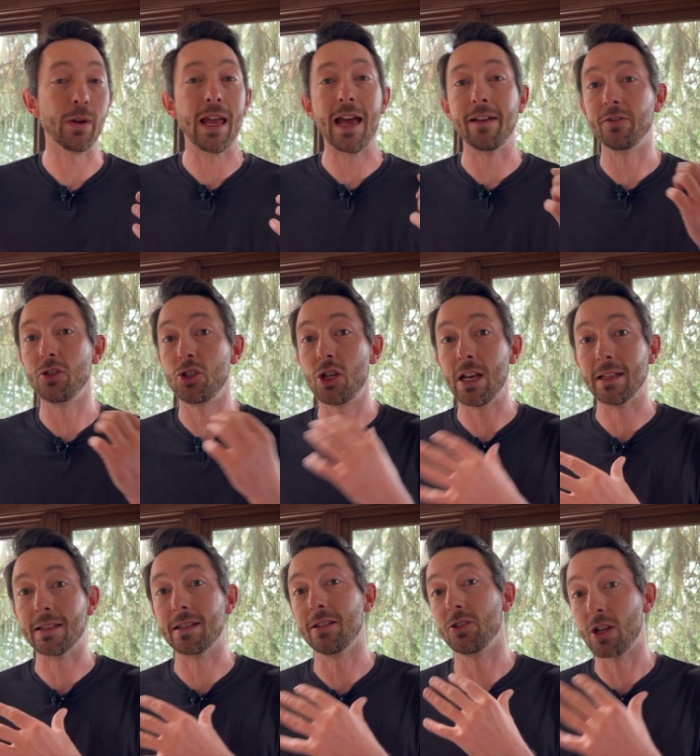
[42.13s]
We have
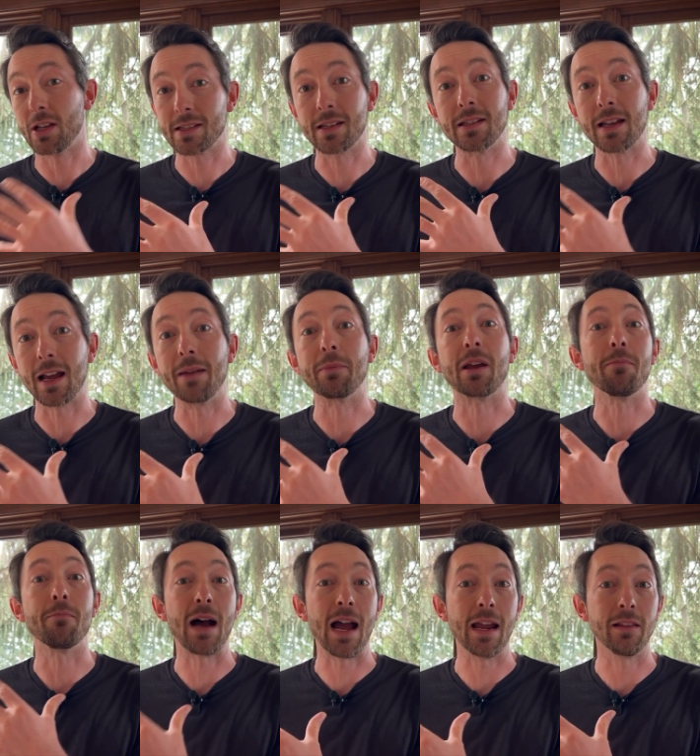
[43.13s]
JIT, just-in-time
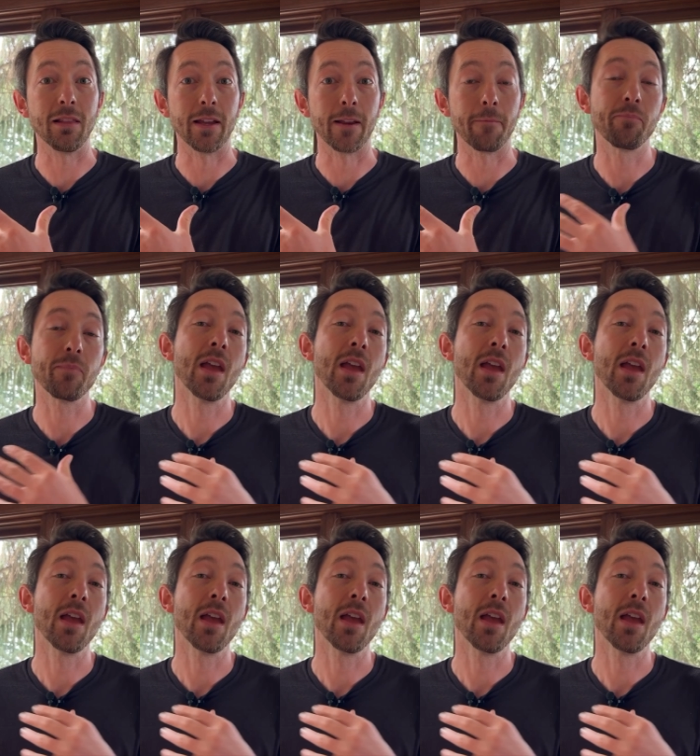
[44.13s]
compiling.